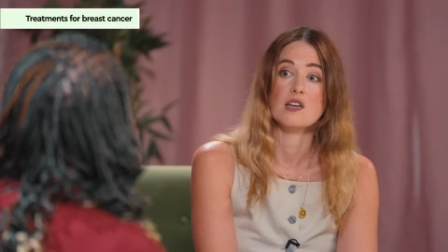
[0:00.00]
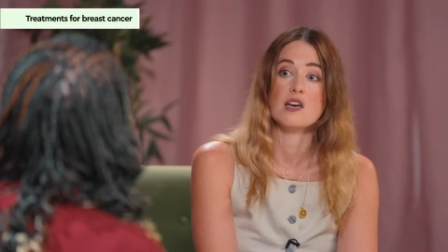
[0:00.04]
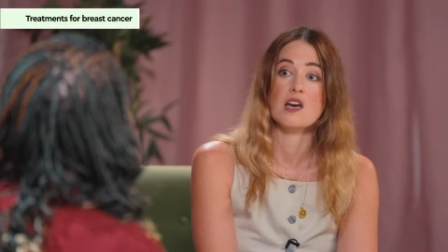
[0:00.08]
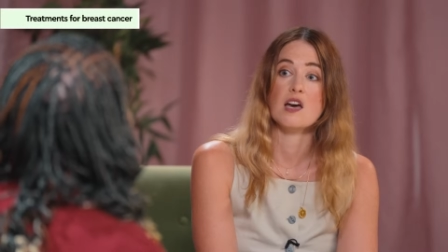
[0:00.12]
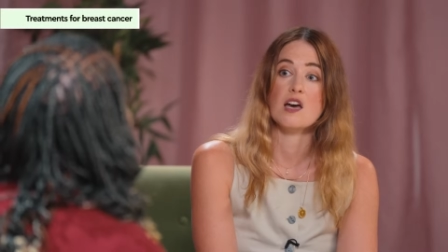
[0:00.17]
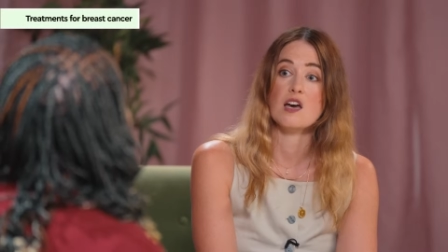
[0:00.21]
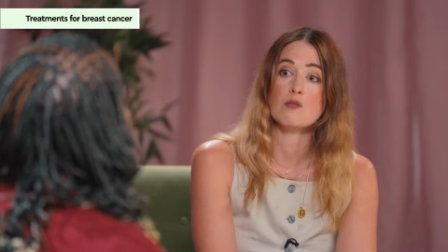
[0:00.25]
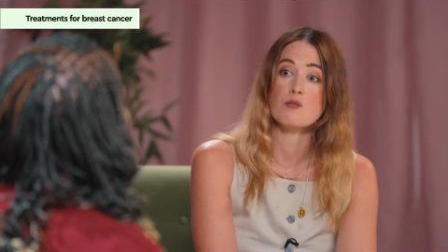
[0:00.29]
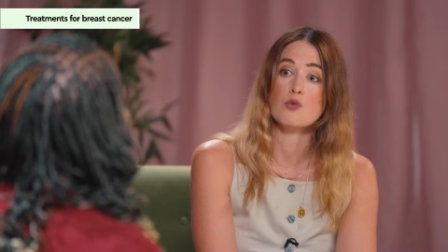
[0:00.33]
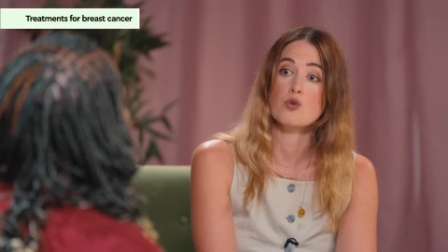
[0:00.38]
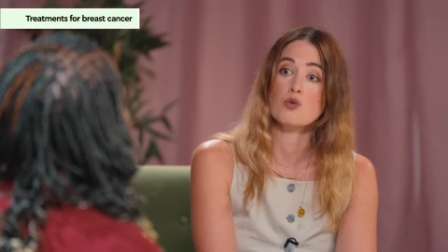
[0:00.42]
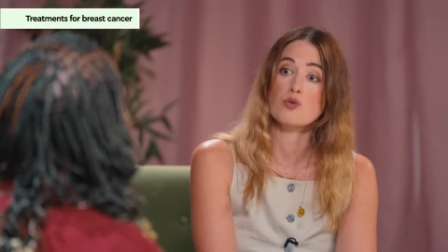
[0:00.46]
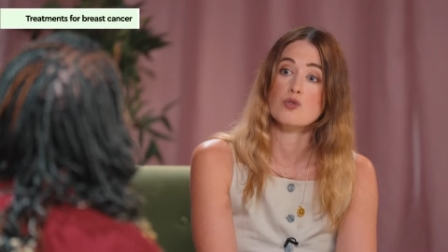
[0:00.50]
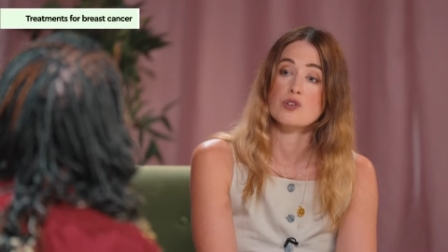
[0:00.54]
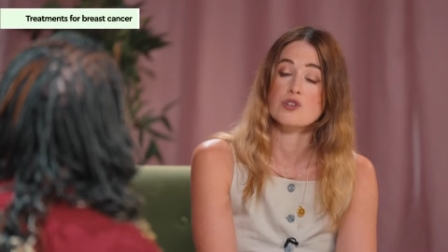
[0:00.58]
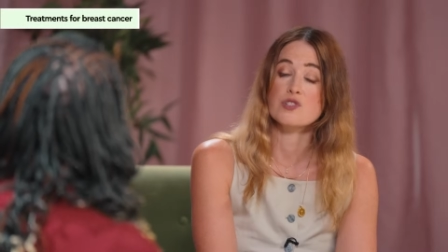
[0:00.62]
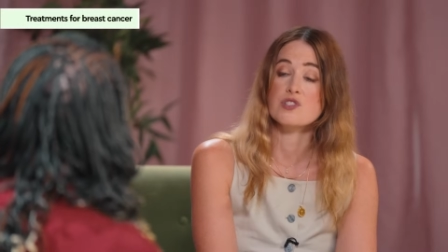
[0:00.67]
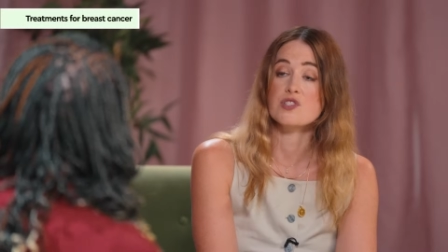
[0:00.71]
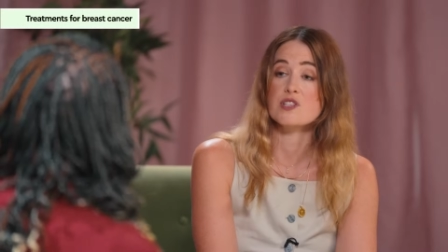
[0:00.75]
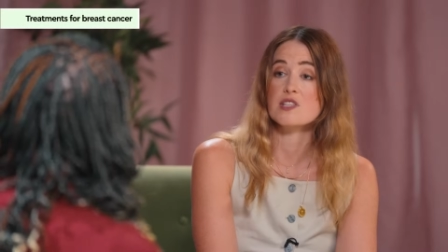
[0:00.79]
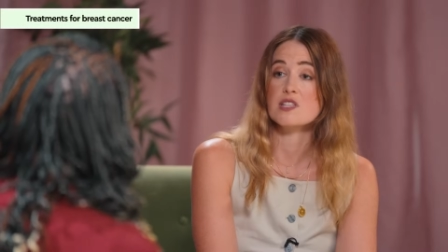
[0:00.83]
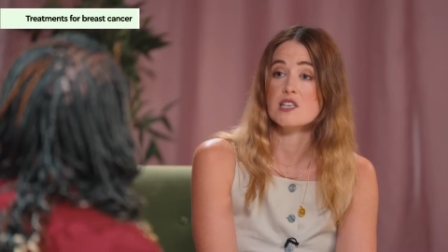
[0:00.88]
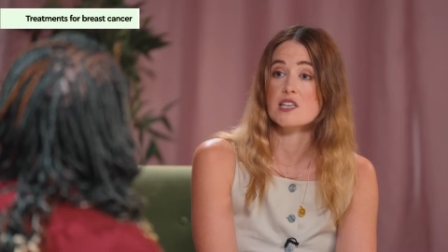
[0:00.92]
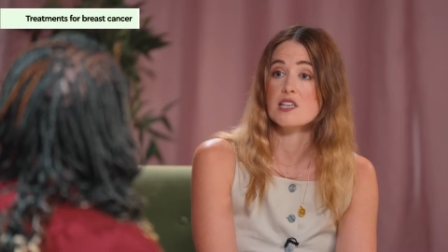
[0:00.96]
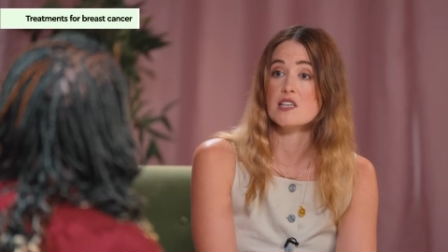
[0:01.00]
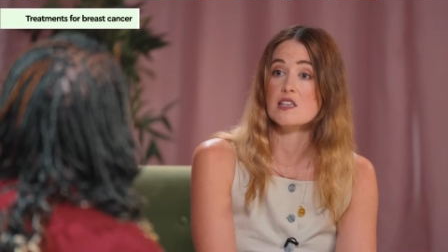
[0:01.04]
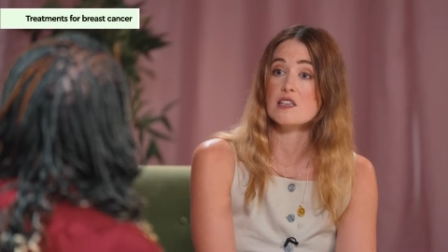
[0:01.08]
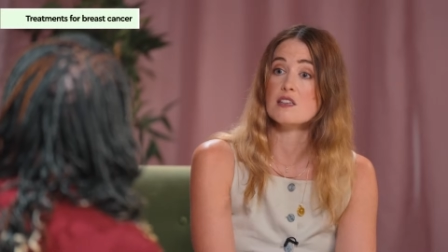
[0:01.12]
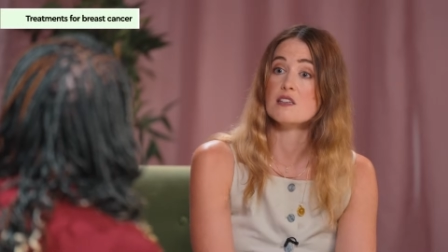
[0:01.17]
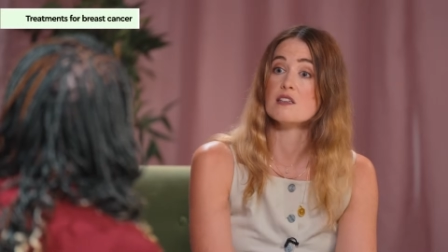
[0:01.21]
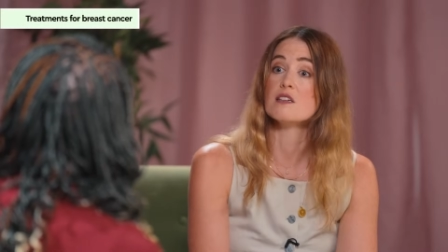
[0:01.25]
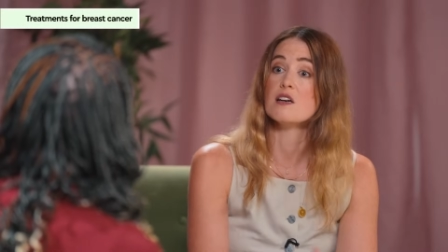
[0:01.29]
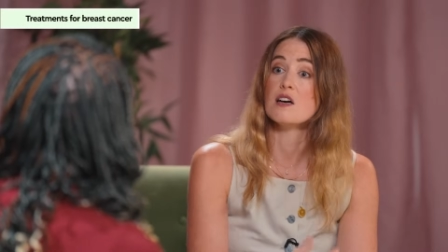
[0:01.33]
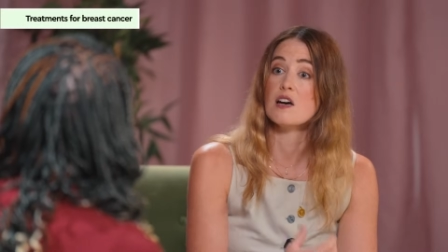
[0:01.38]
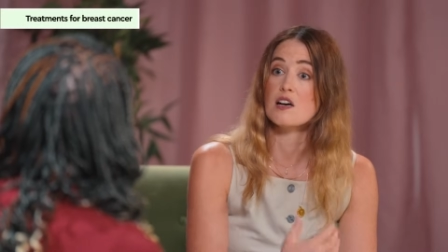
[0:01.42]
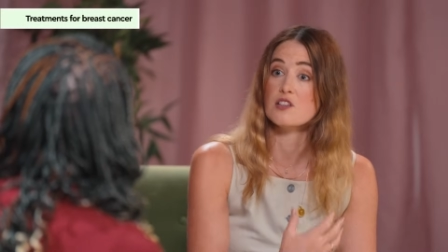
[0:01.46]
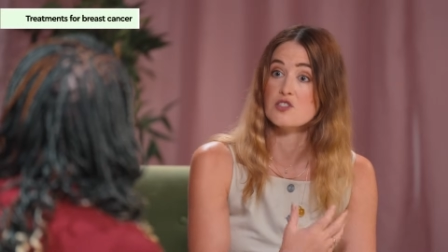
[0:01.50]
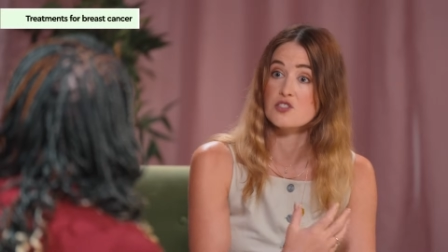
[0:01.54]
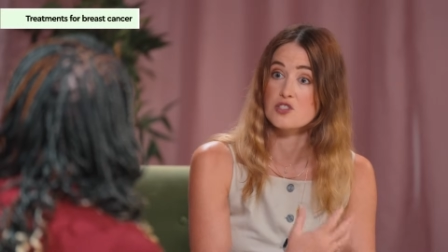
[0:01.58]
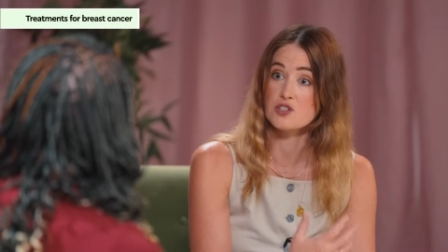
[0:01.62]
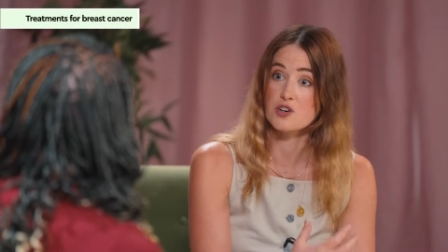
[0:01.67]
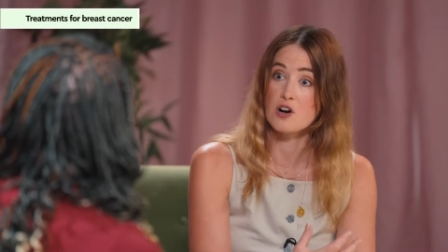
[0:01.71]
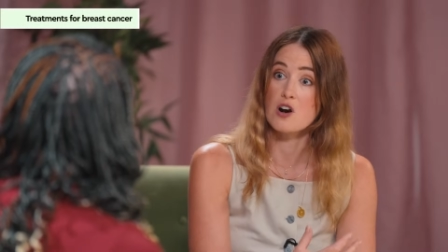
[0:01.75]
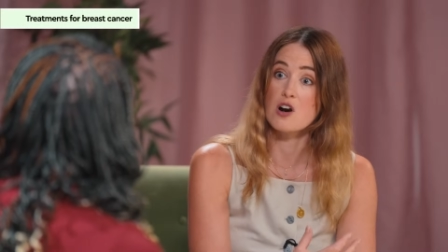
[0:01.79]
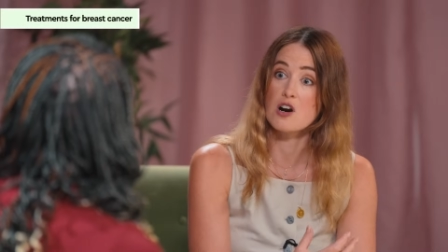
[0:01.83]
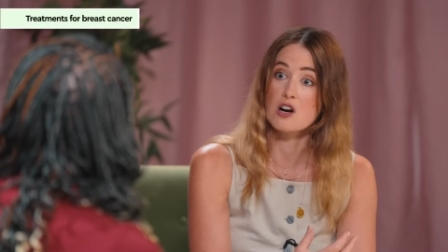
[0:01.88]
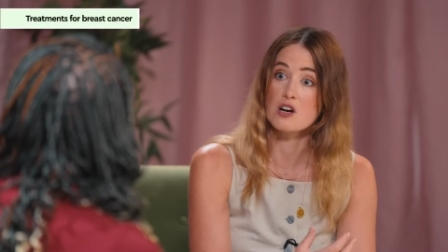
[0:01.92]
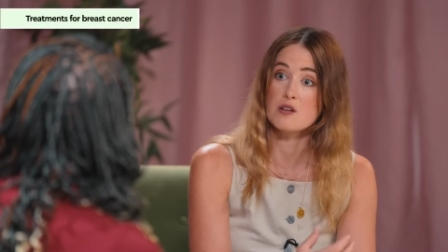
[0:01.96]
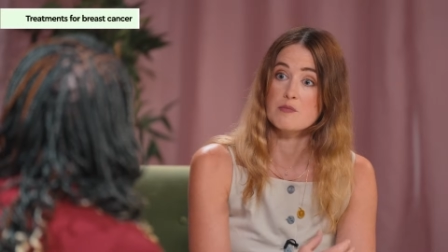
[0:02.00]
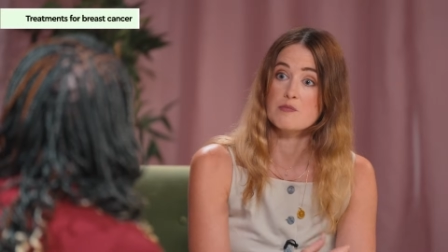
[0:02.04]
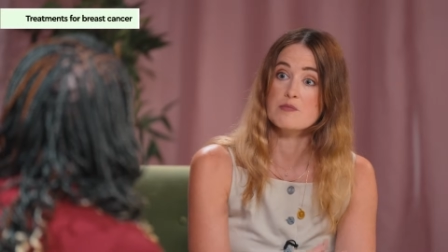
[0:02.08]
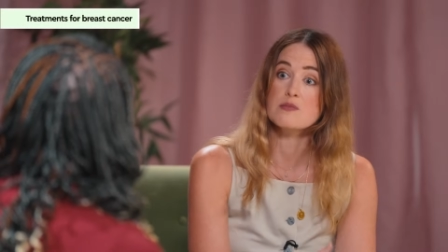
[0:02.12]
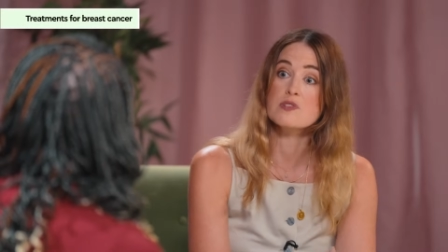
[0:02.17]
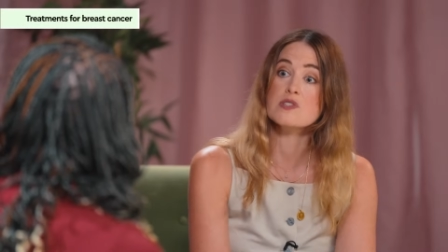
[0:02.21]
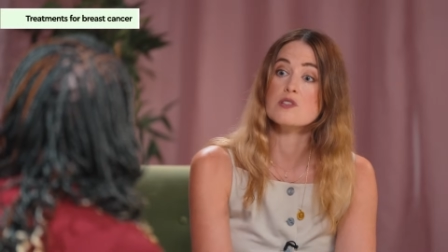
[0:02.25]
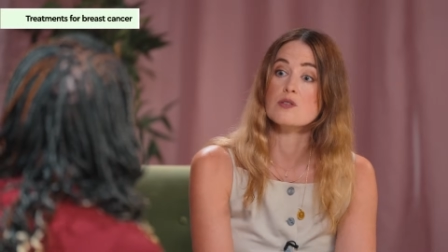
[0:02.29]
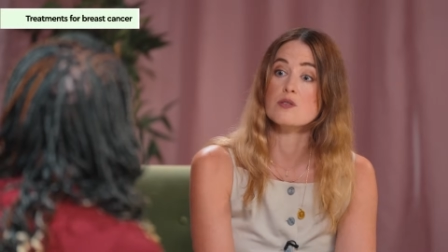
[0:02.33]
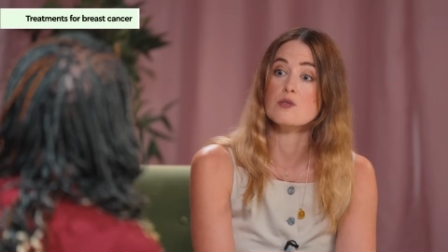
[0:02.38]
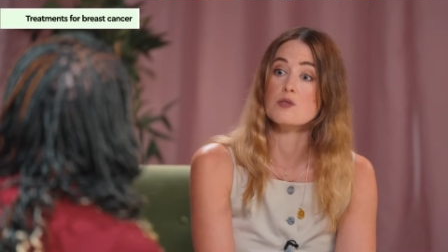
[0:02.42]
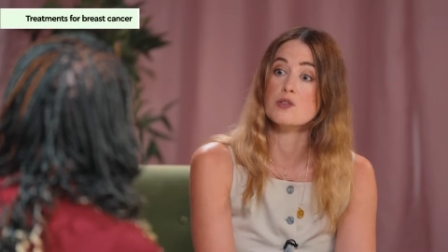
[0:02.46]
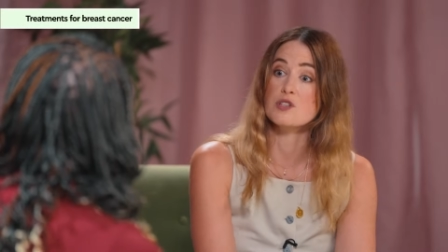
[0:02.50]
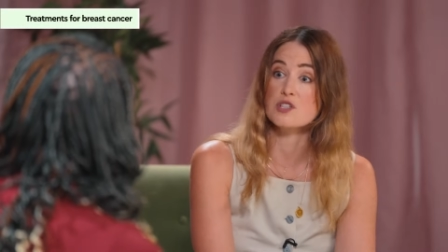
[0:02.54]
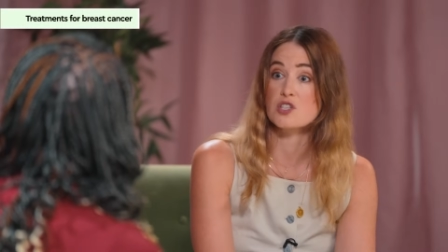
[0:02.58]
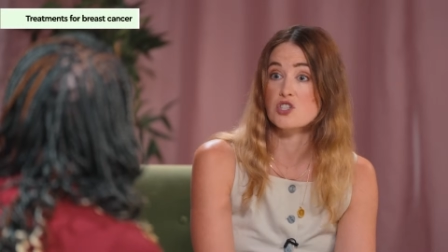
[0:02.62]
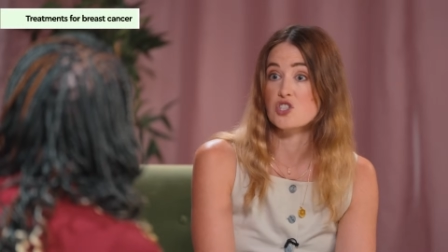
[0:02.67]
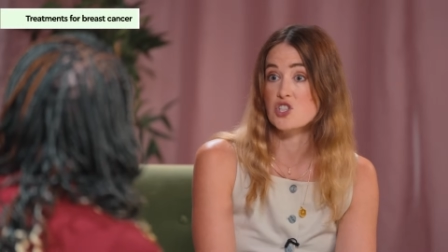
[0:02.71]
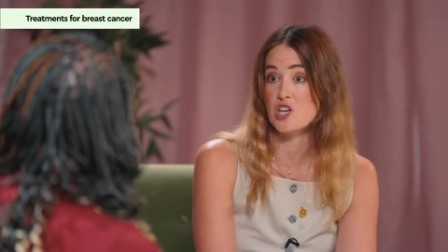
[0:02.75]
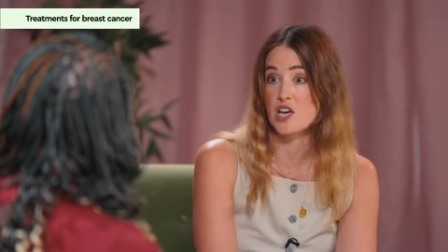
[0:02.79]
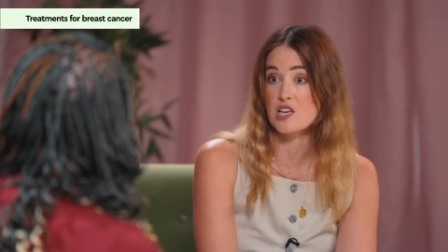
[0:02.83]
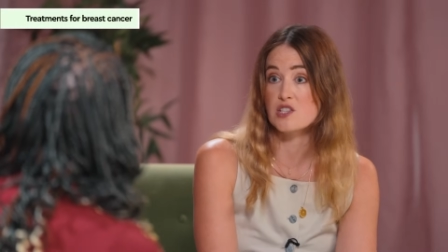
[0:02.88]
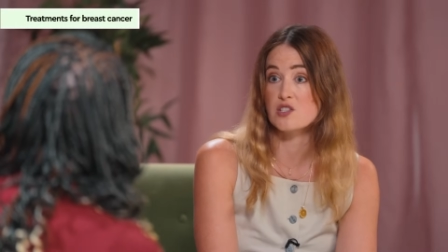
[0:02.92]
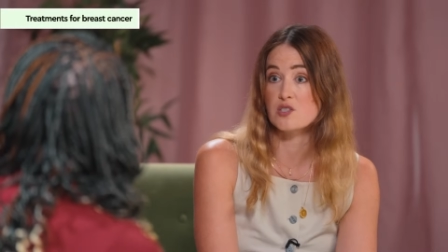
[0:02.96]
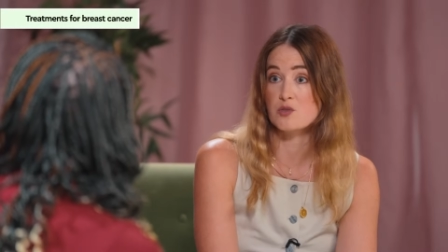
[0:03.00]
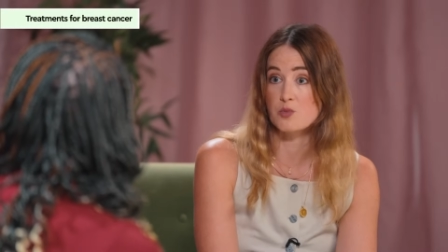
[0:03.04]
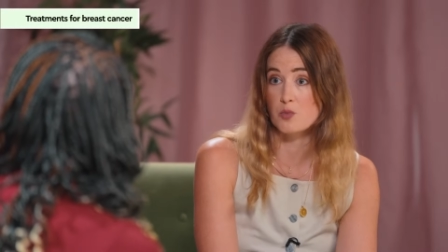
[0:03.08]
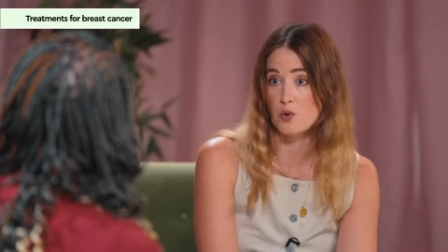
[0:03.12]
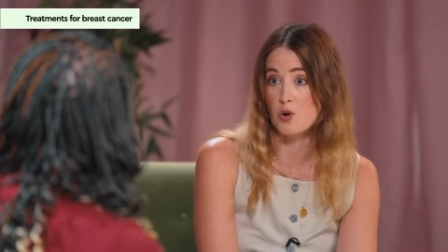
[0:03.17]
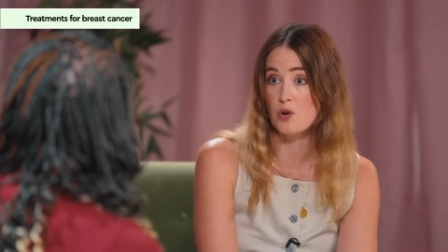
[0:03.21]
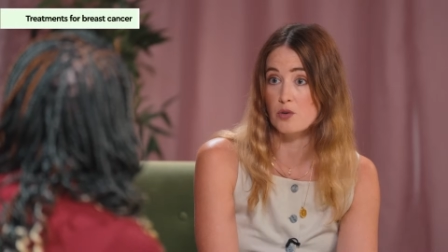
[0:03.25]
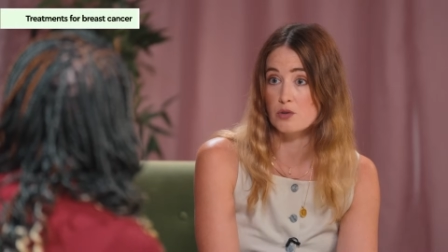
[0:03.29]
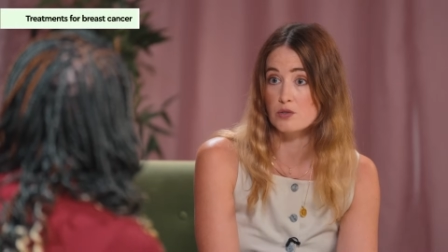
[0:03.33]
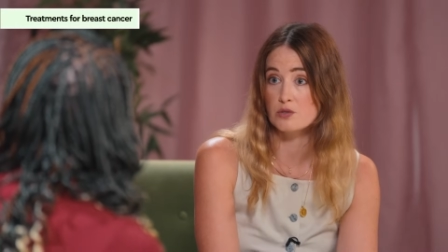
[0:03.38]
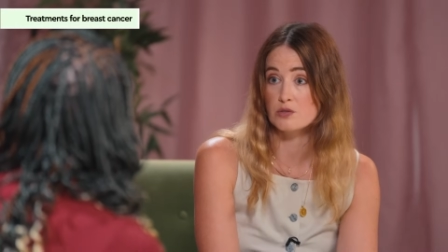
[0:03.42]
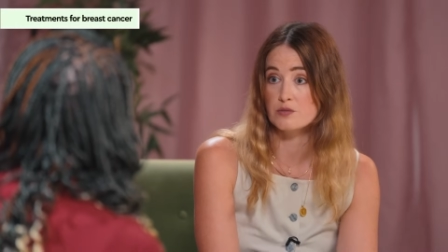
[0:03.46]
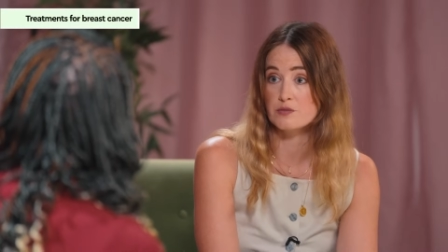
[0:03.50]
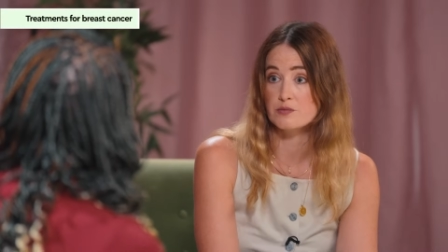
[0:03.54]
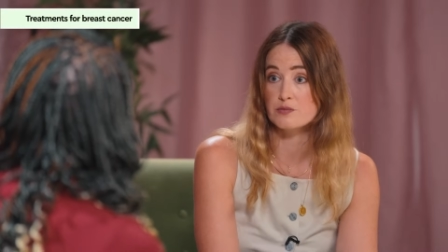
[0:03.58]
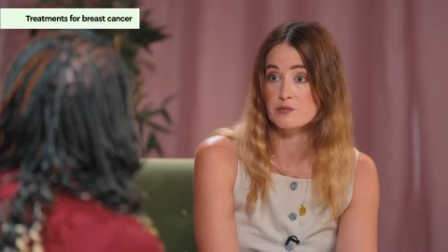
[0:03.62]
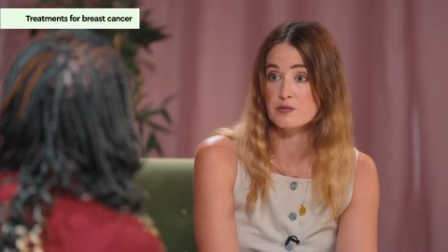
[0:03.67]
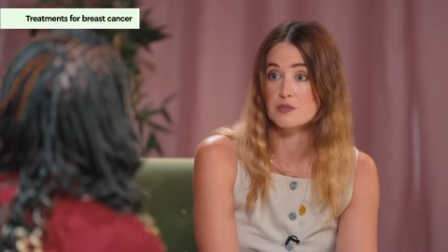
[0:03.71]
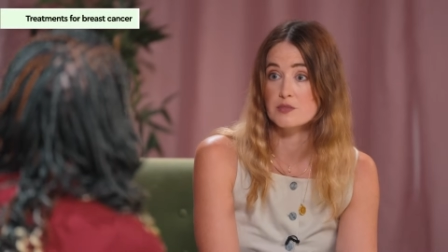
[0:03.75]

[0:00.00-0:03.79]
um, or to the underarms or the chest wall.